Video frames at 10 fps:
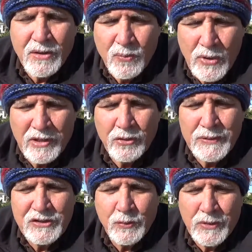
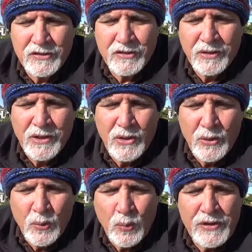Hillary's words:
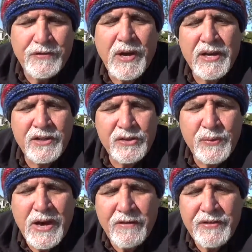"We've got to
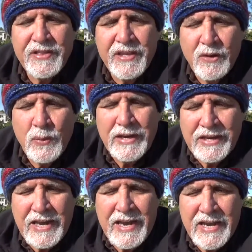do everything we
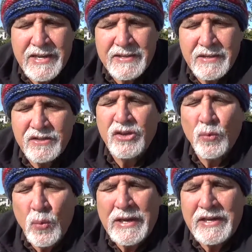can to
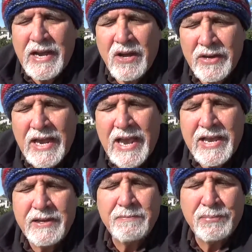weed out
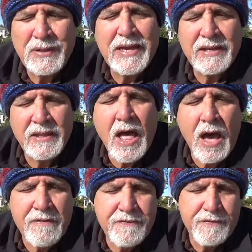hate and plant
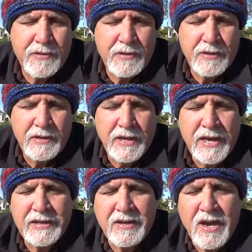love
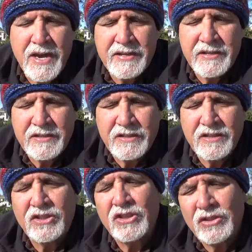and kindness,"
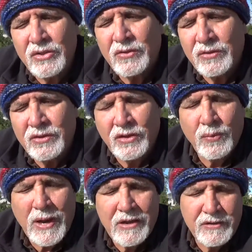and she told a
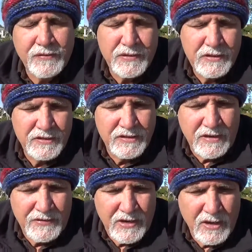crowd of
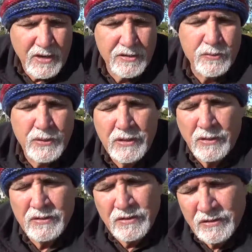700,
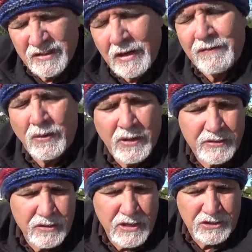or several
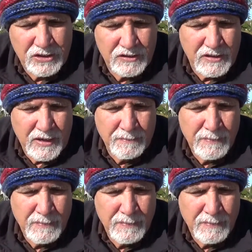hundred, I should say.